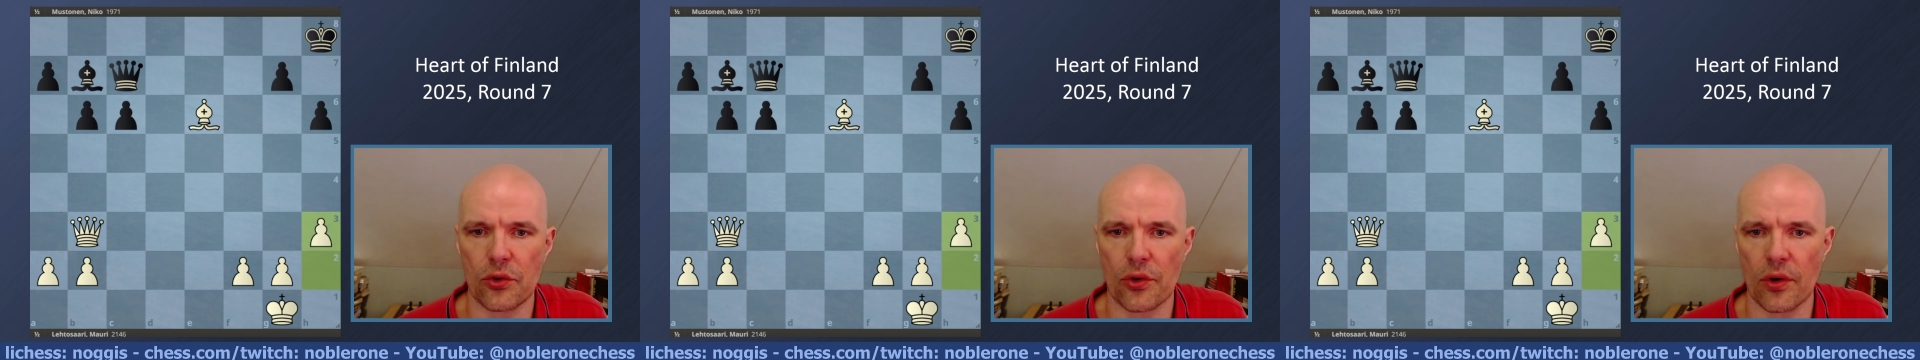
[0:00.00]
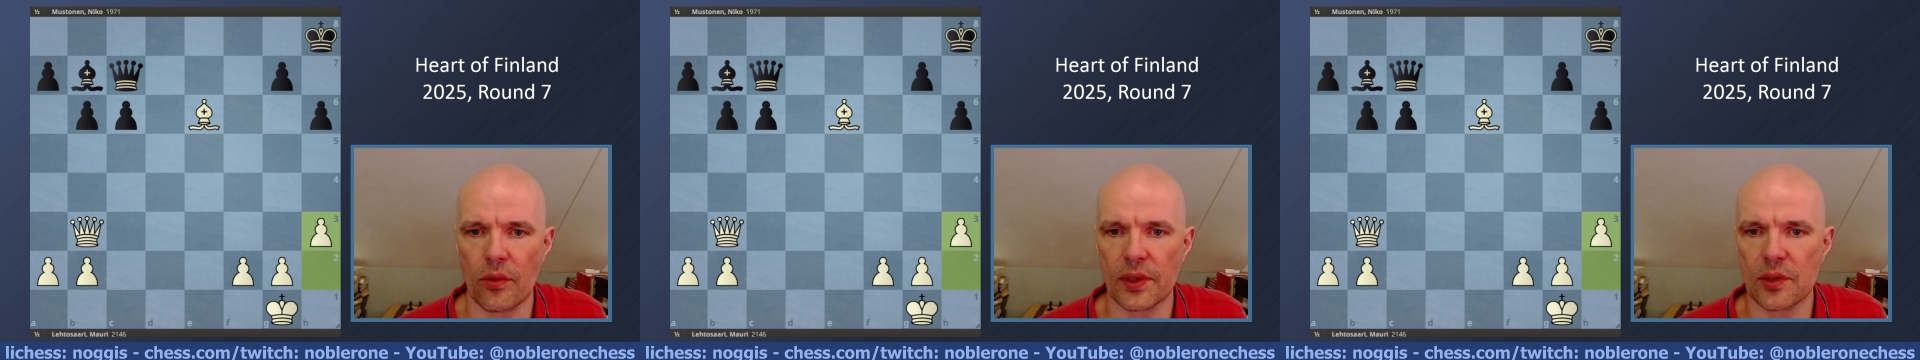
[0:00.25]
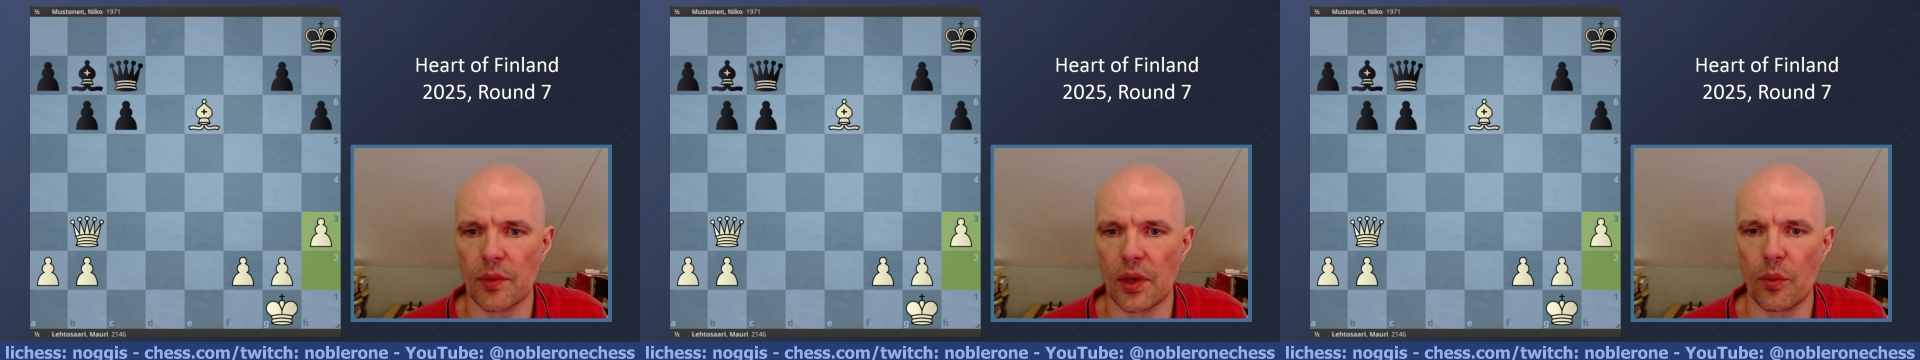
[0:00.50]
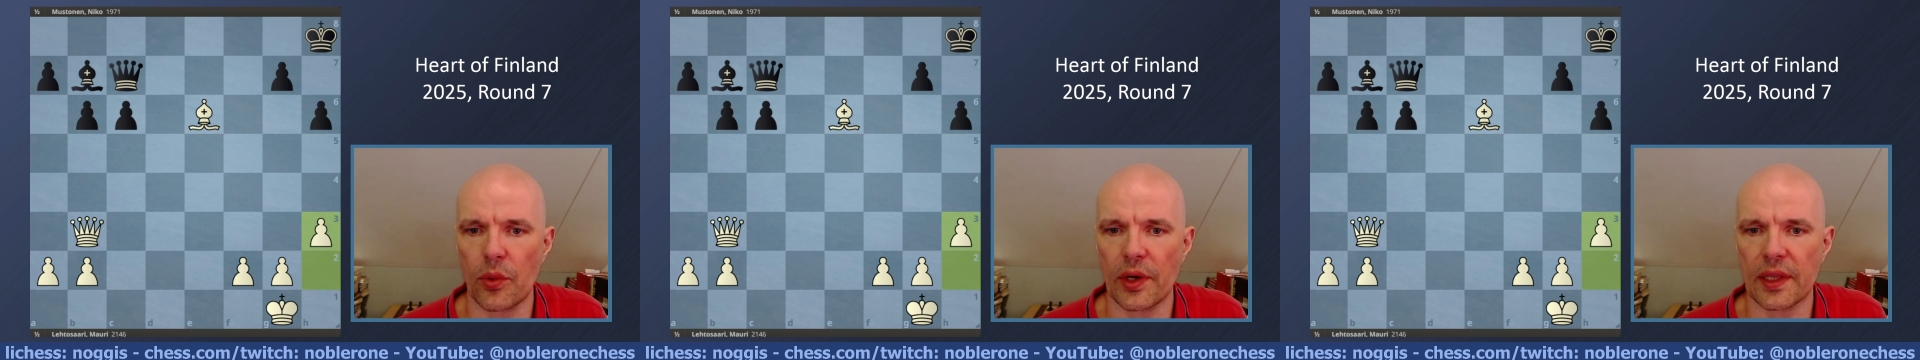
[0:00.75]
draw, which my
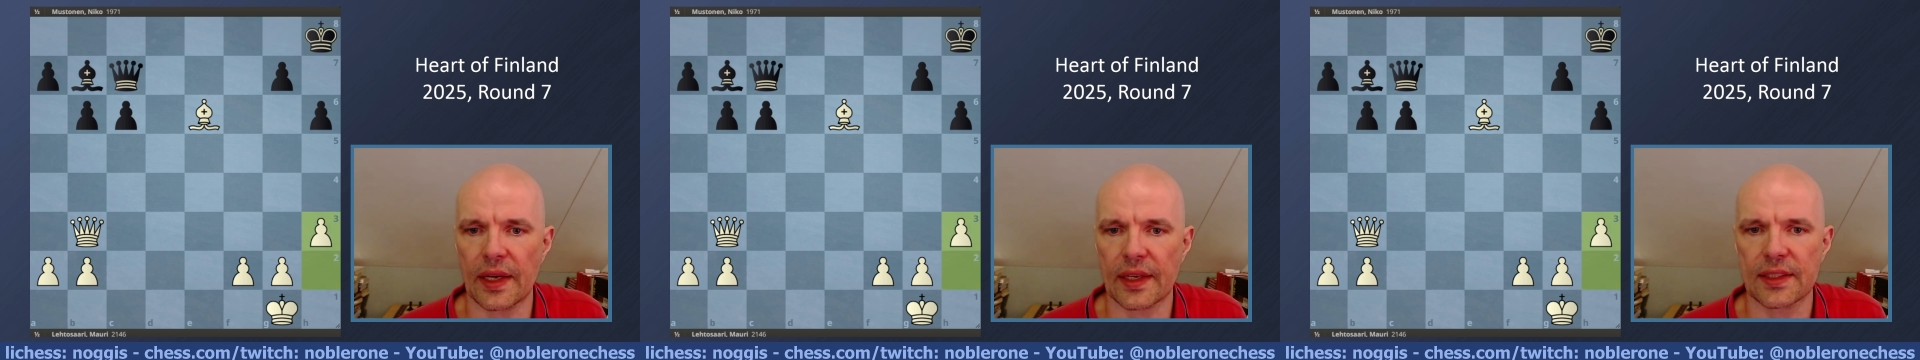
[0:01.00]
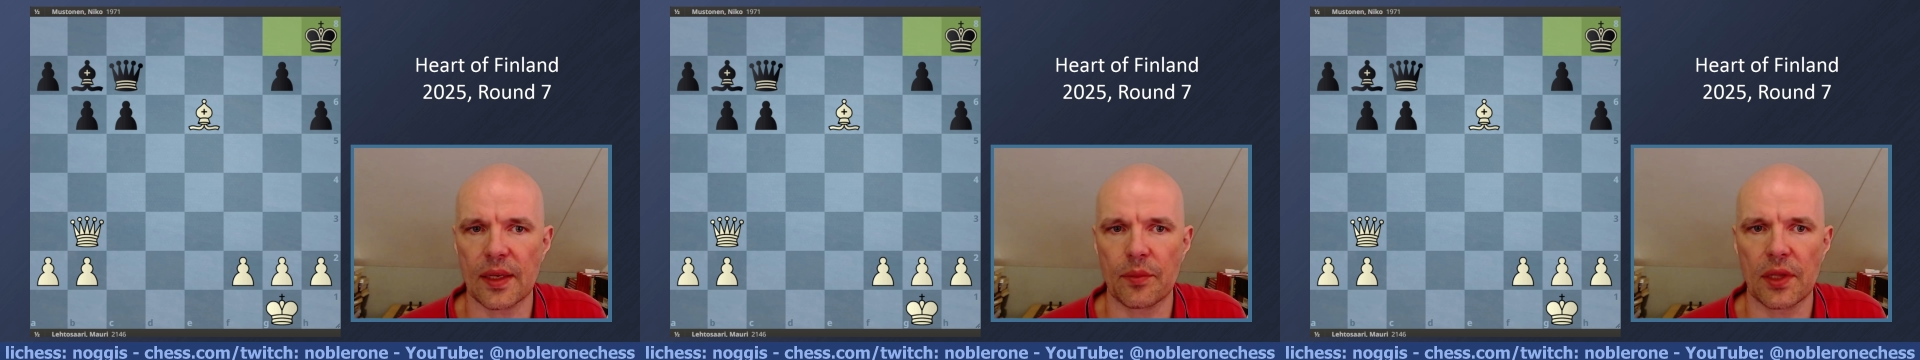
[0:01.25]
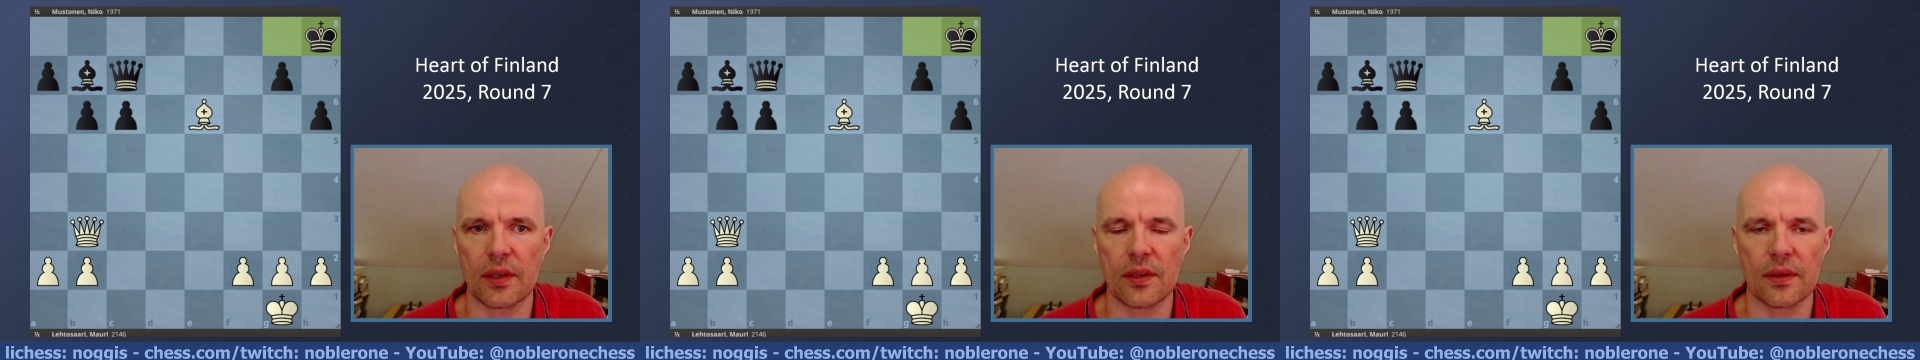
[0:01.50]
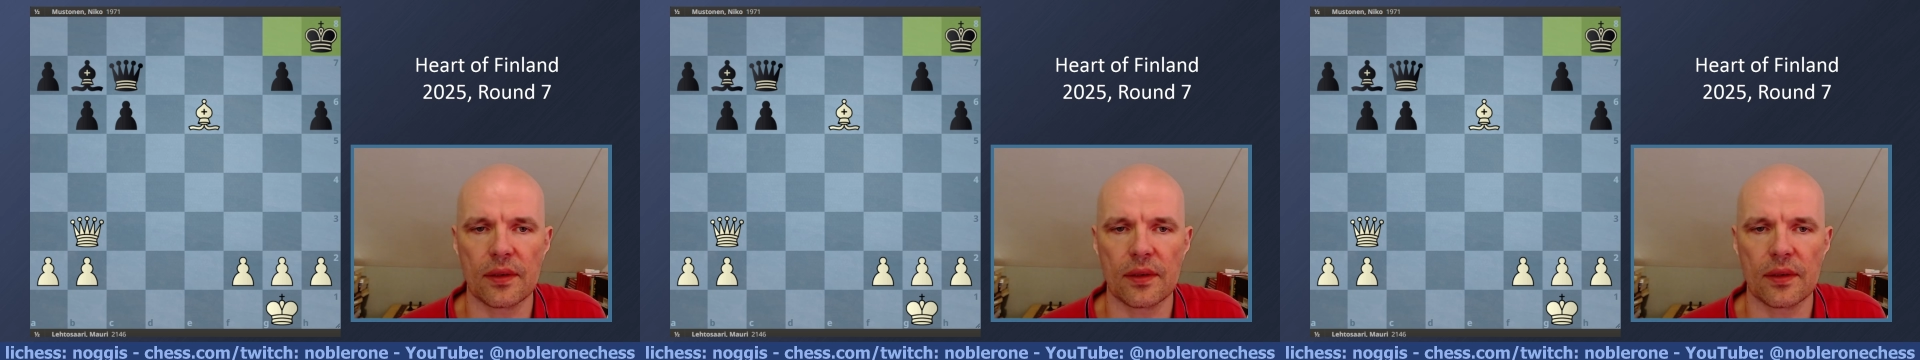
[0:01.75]
opponent accepted.